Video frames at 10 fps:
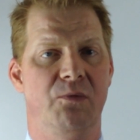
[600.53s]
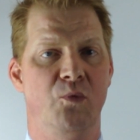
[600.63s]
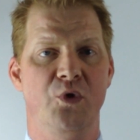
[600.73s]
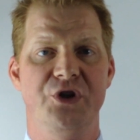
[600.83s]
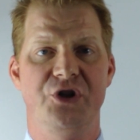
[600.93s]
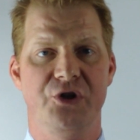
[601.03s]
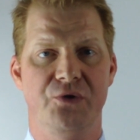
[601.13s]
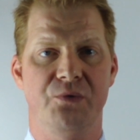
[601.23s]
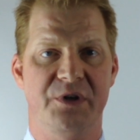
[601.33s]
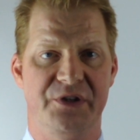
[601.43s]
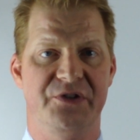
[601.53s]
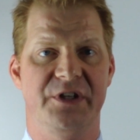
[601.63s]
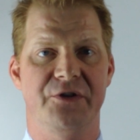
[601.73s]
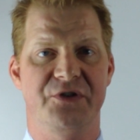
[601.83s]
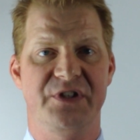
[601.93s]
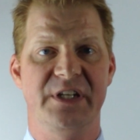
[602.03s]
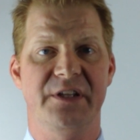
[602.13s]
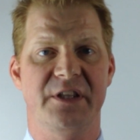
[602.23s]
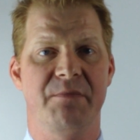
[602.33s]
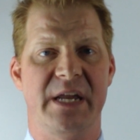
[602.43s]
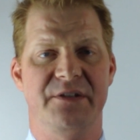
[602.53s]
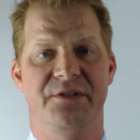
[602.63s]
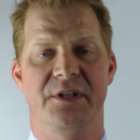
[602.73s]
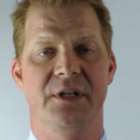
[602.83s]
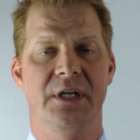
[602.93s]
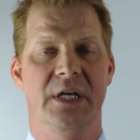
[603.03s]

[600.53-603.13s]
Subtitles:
Would you consider stealing the medicine,